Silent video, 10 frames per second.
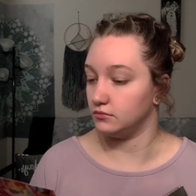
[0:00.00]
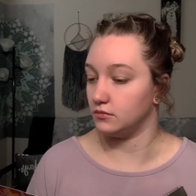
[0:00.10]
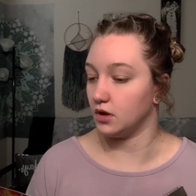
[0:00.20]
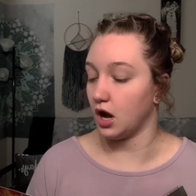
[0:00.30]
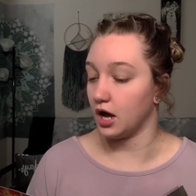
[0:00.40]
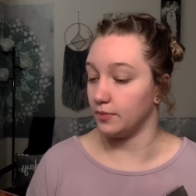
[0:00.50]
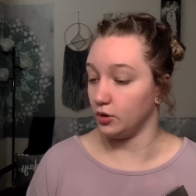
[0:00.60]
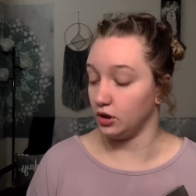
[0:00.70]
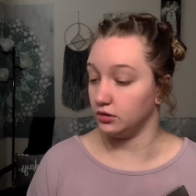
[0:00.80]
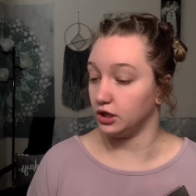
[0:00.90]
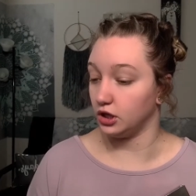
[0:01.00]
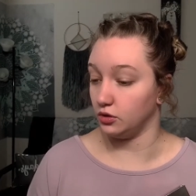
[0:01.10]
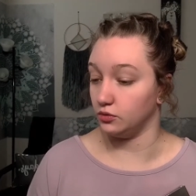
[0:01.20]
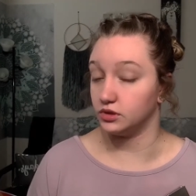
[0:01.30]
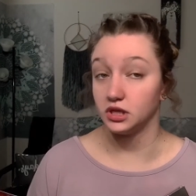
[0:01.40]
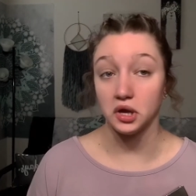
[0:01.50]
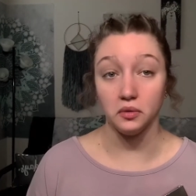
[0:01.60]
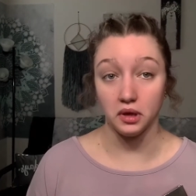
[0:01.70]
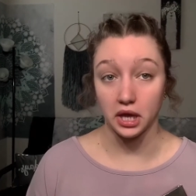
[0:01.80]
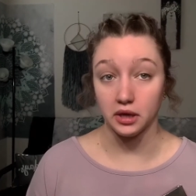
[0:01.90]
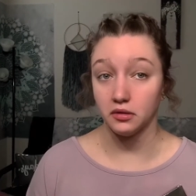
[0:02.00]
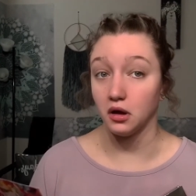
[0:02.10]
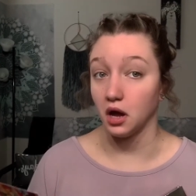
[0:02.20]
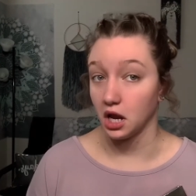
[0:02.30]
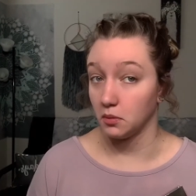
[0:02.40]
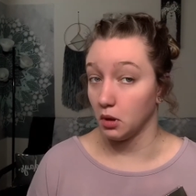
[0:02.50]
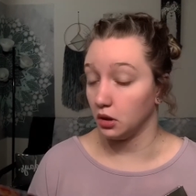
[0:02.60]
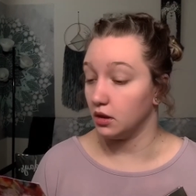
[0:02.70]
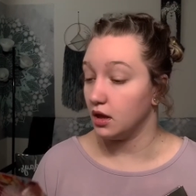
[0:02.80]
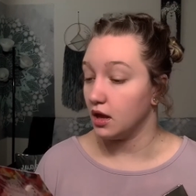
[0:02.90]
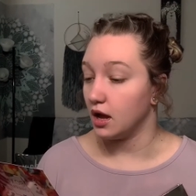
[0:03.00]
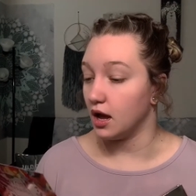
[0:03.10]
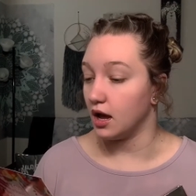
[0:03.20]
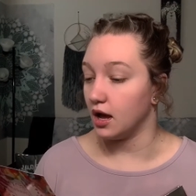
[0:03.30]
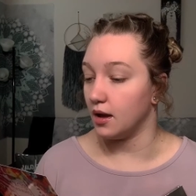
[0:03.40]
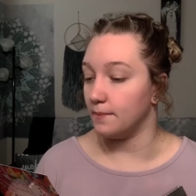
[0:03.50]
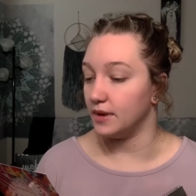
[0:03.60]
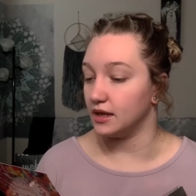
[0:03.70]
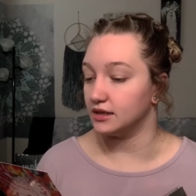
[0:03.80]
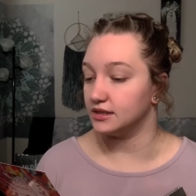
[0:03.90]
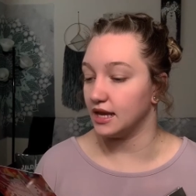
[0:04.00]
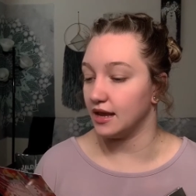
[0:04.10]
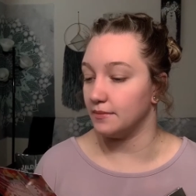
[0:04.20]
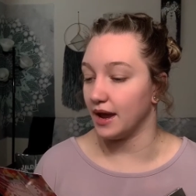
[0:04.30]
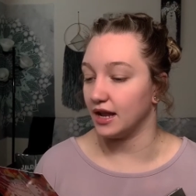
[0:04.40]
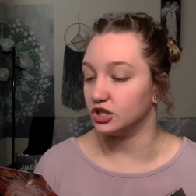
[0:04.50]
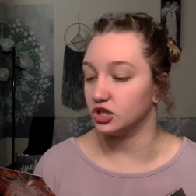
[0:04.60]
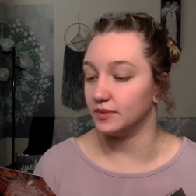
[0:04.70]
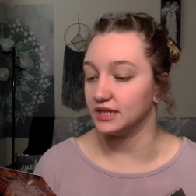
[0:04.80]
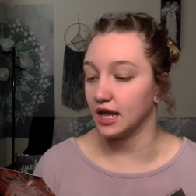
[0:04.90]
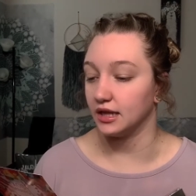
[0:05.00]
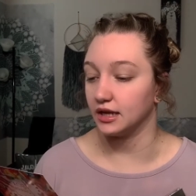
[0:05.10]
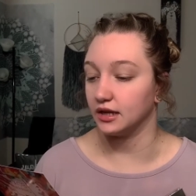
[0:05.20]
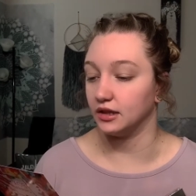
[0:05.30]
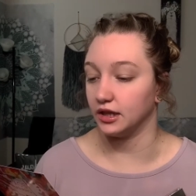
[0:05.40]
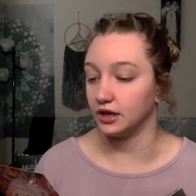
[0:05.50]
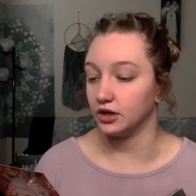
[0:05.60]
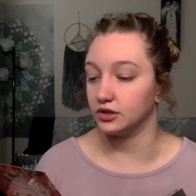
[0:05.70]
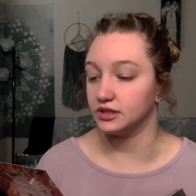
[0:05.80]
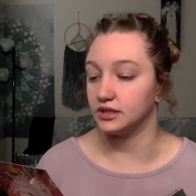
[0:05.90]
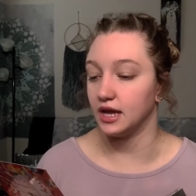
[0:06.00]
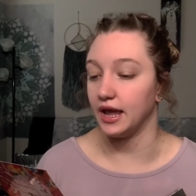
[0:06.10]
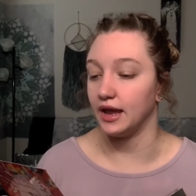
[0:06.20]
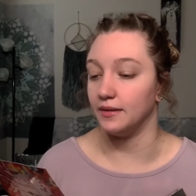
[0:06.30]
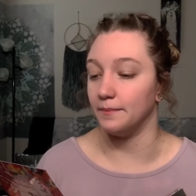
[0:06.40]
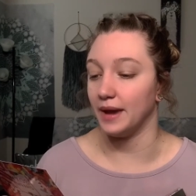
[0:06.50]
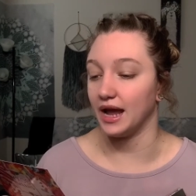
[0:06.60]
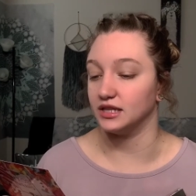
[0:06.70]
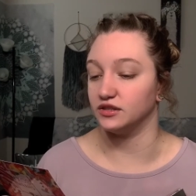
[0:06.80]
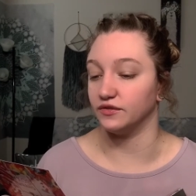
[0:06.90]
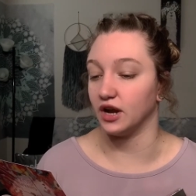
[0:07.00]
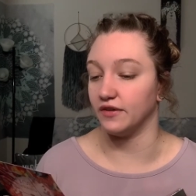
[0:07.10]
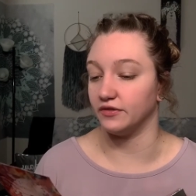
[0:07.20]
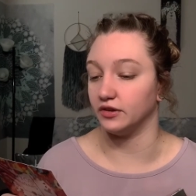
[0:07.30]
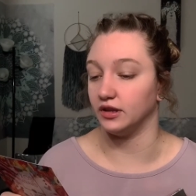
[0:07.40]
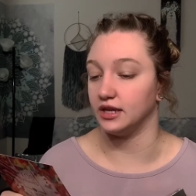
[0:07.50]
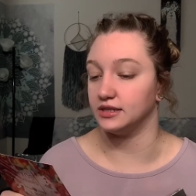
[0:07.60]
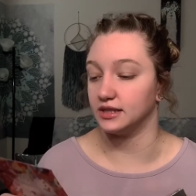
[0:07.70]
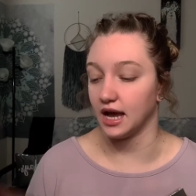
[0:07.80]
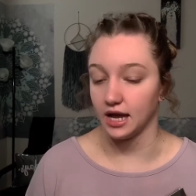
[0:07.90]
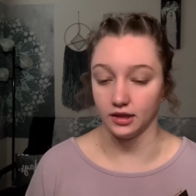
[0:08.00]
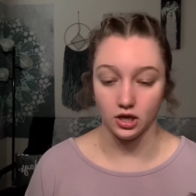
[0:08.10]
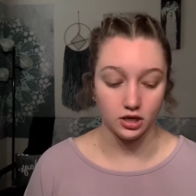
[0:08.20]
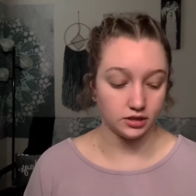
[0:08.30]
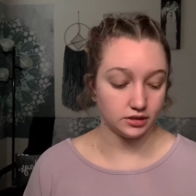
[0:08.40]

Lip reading: autumnal hues. Okay, autumnal. Mix and match the metallic glitters and mattes for effortless eye looks.